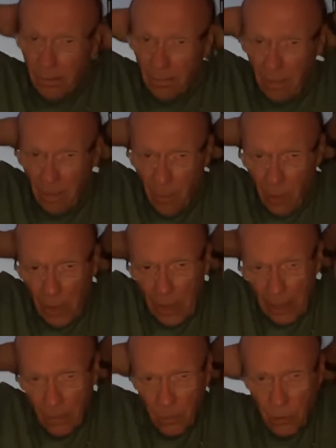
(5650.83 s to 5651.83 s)
I'm really
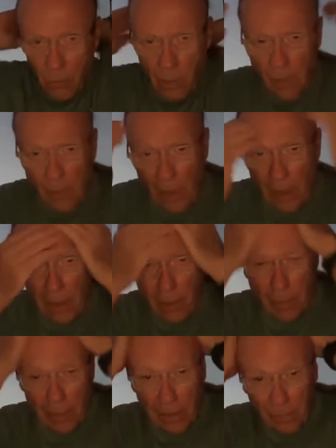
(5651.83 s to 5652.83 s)
getting chewed up out here
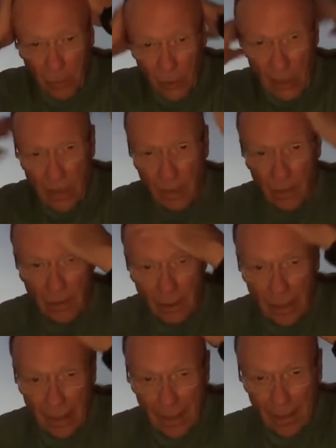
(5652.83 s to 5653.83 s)
by these mosquitoes,
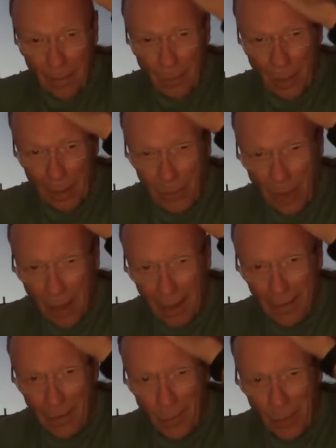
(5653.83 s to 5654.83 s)
but I'm
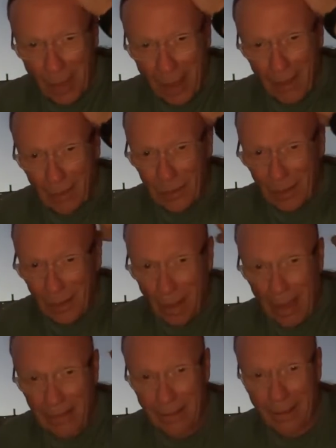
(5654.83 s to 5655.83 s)
talking to a guy who's in
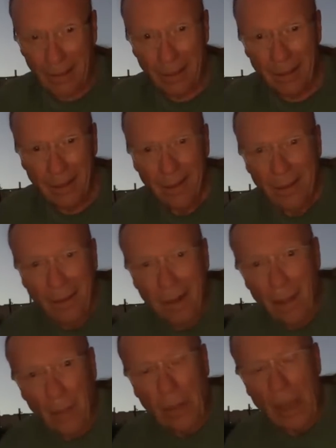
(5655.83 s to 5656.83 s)
Alaska and
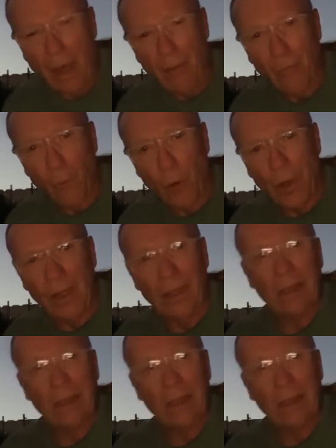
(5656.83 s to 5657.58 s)
I'm in California.